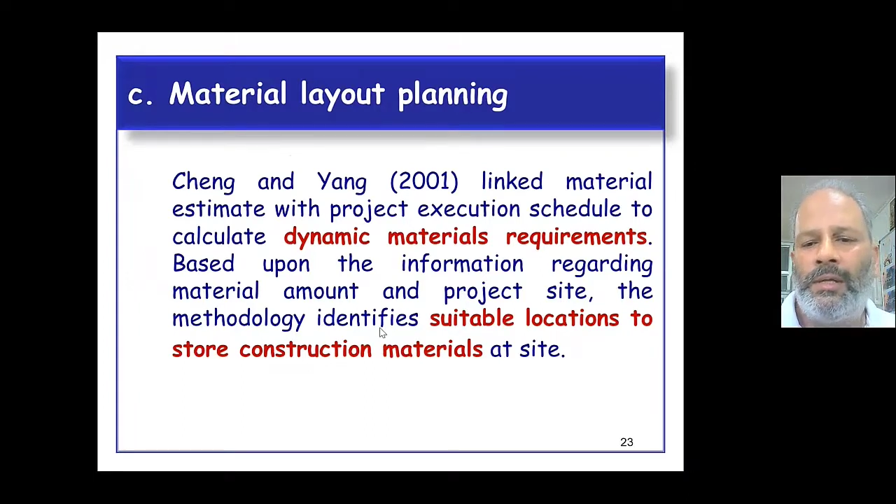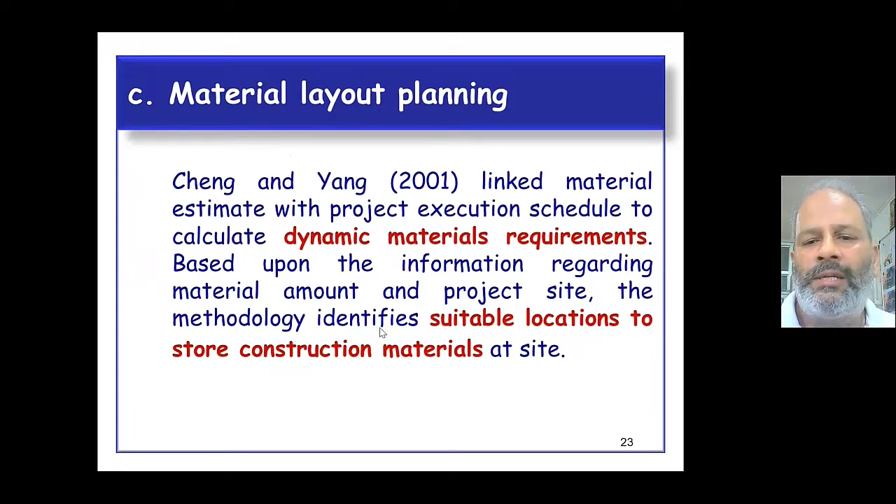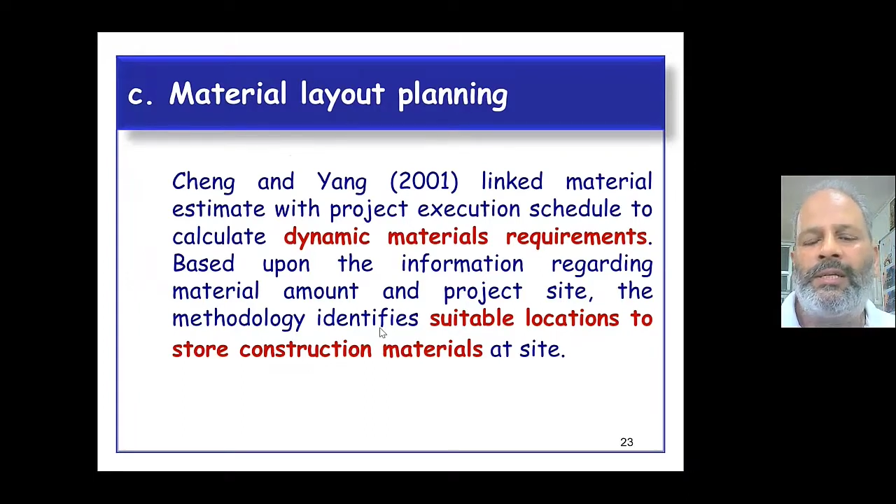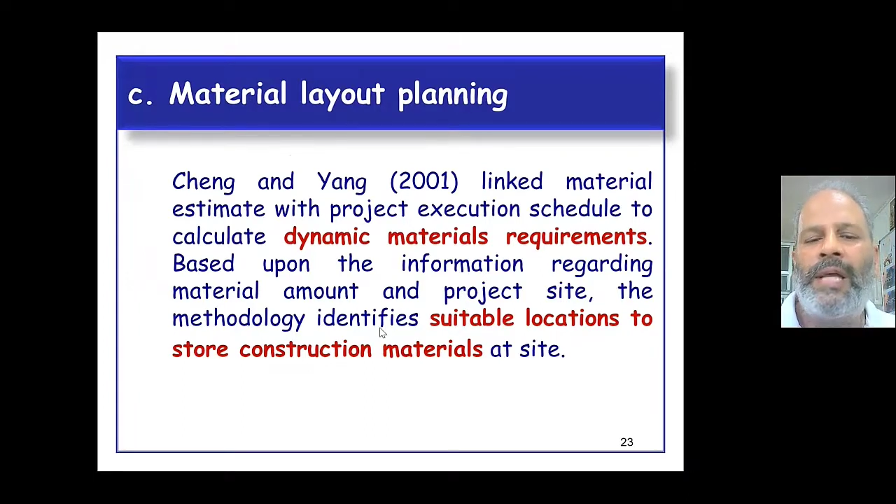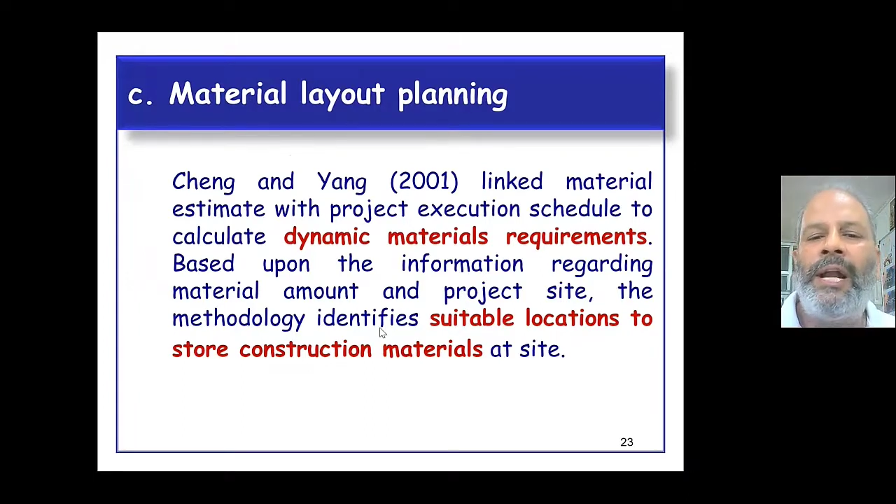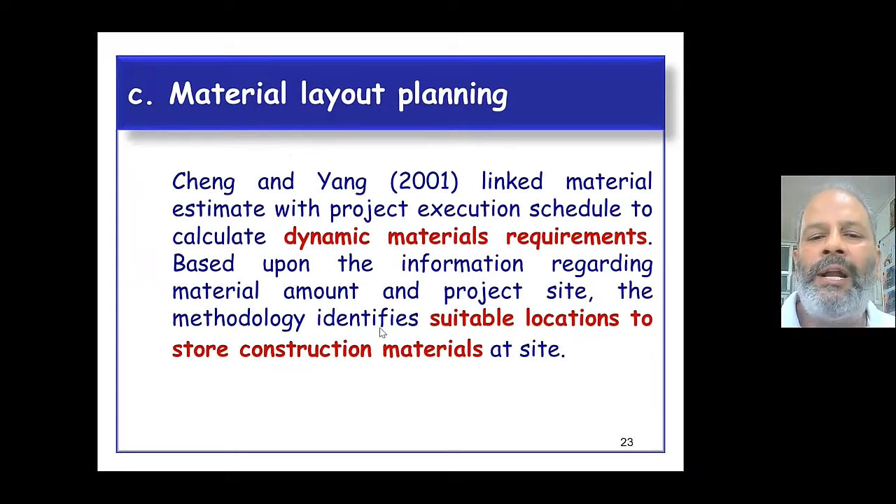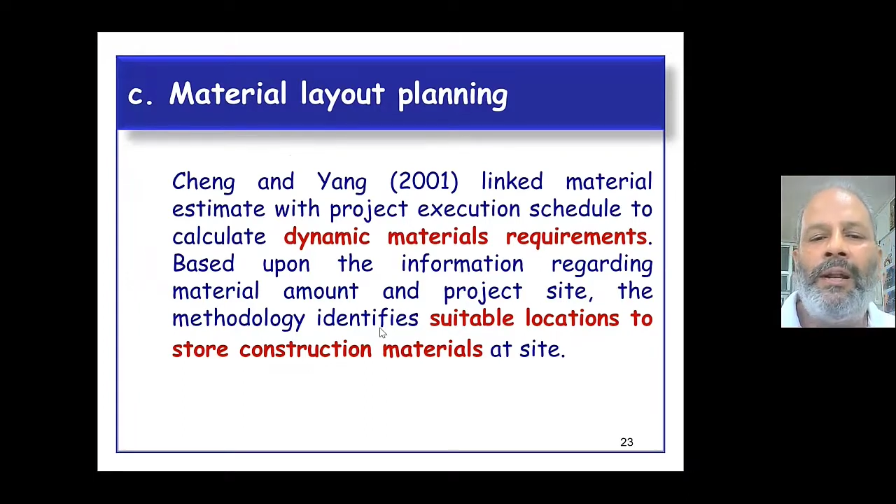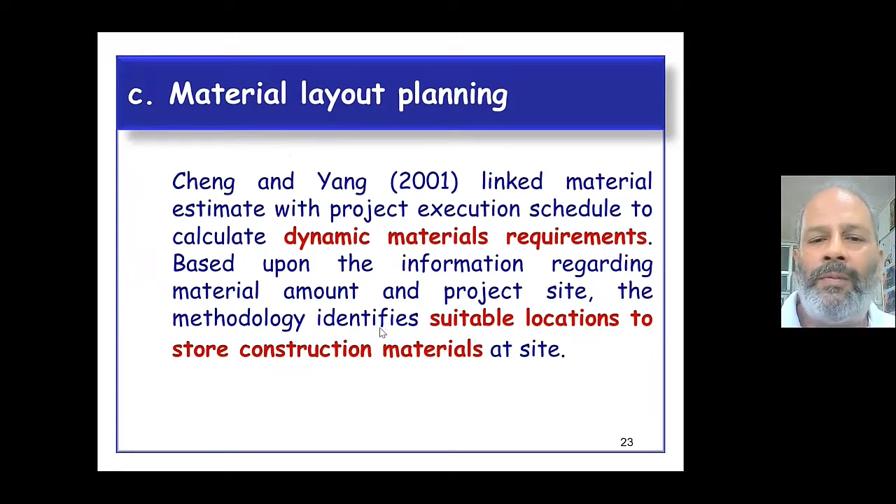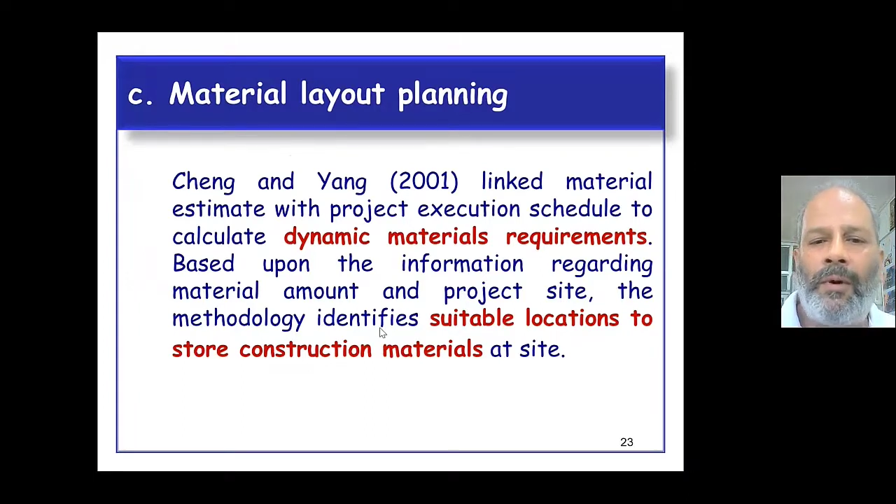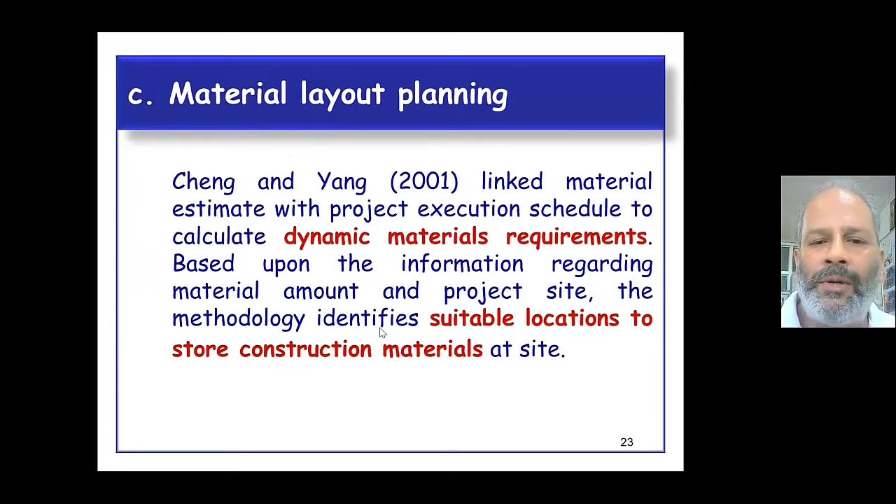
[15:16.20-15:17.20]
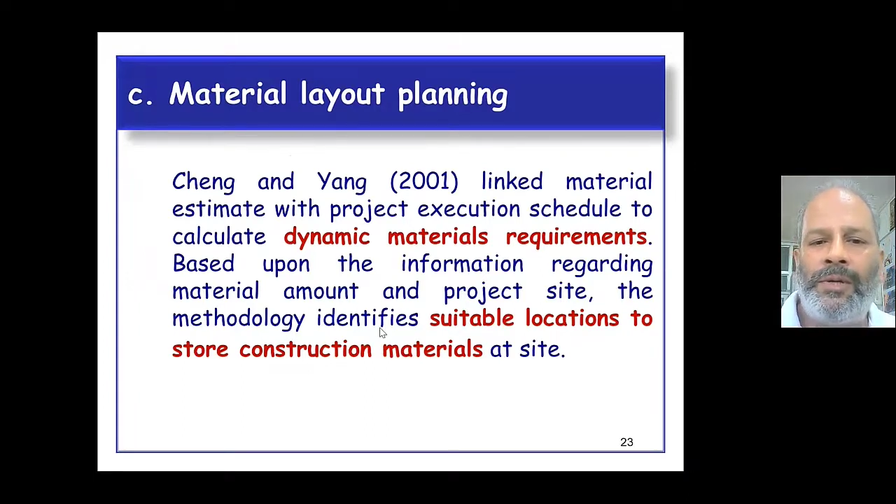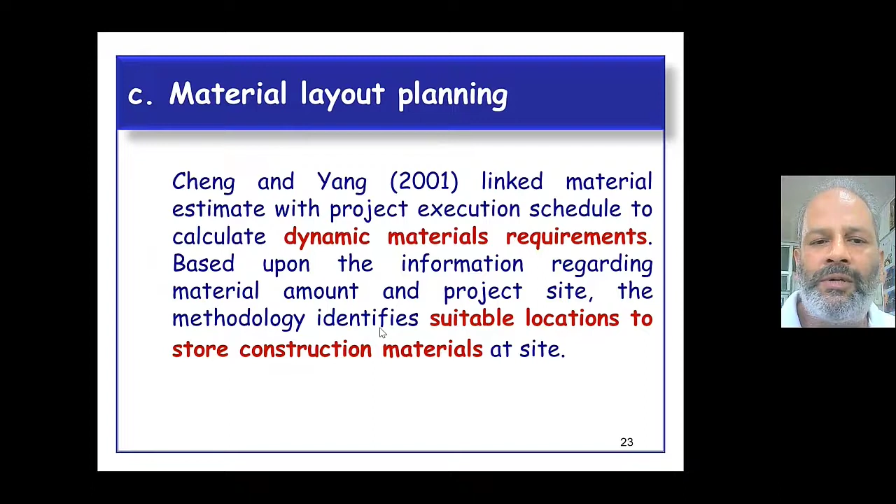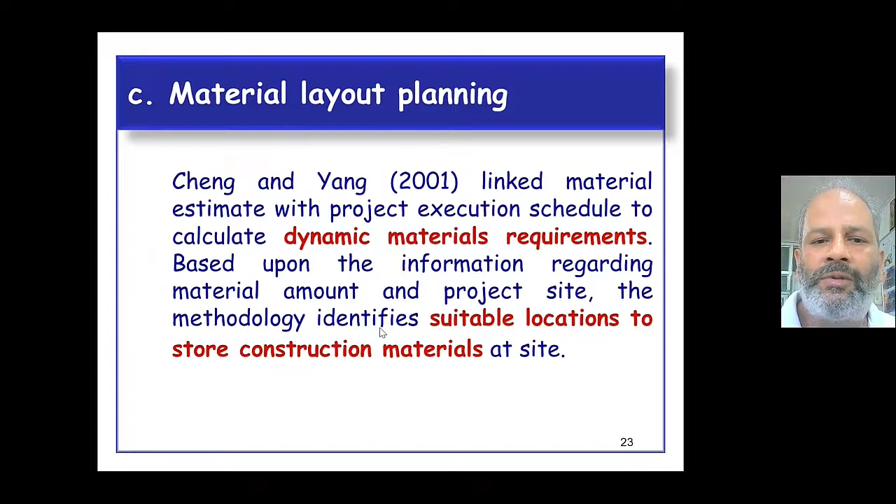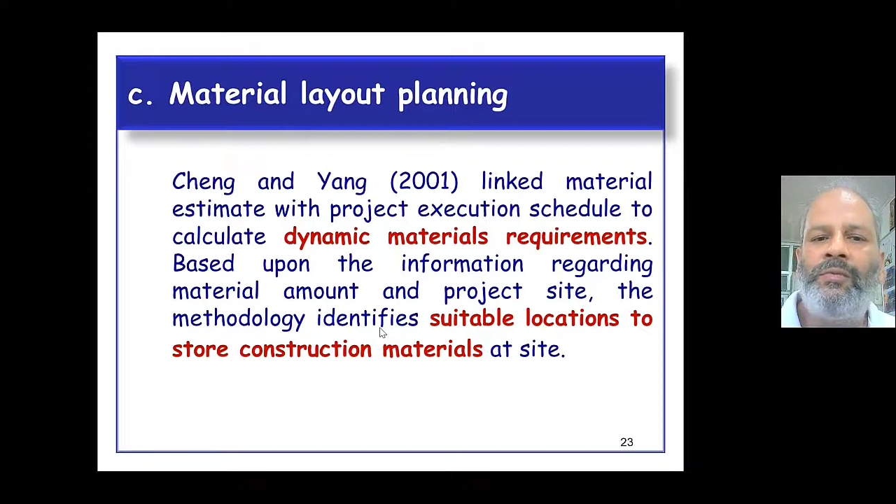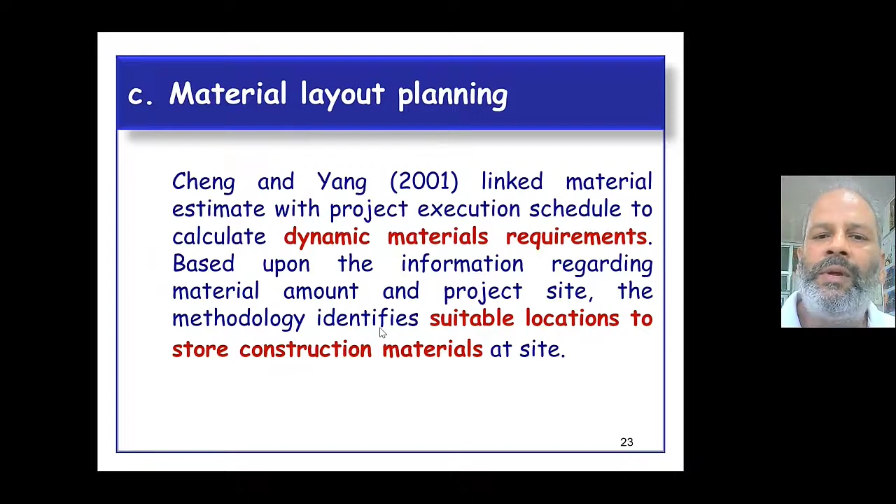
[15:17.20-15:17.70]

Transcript: the site information.